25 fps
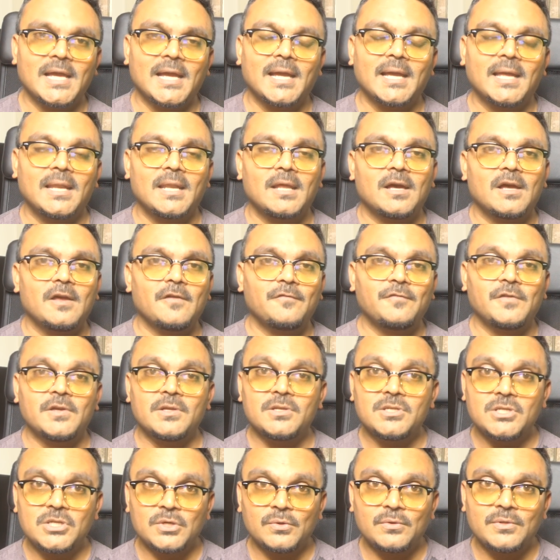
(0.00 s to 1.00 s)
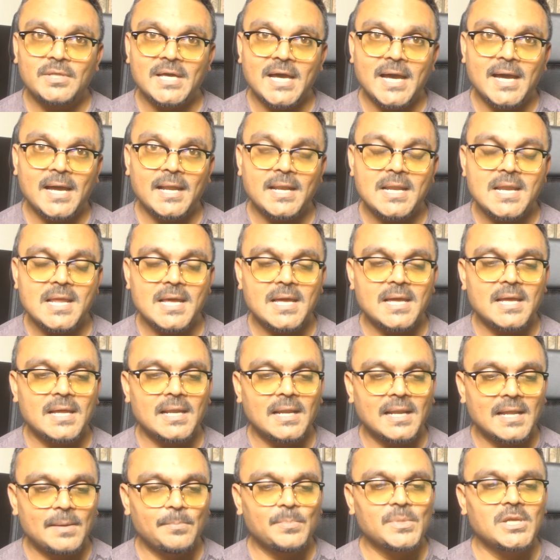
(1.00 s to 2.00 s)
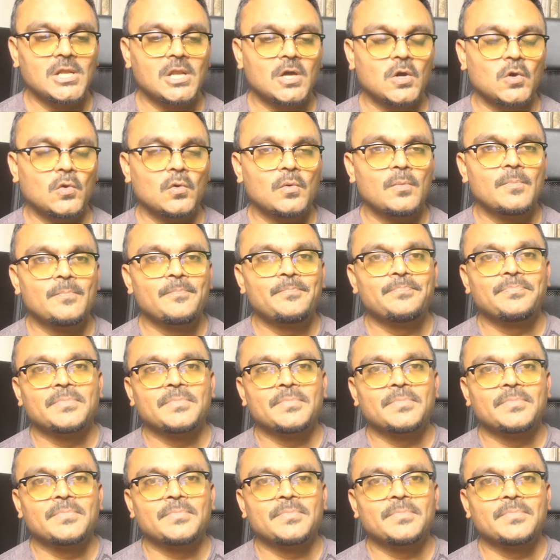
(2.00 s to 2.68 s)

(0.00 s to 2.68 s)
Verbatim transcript: And if you do that, let me know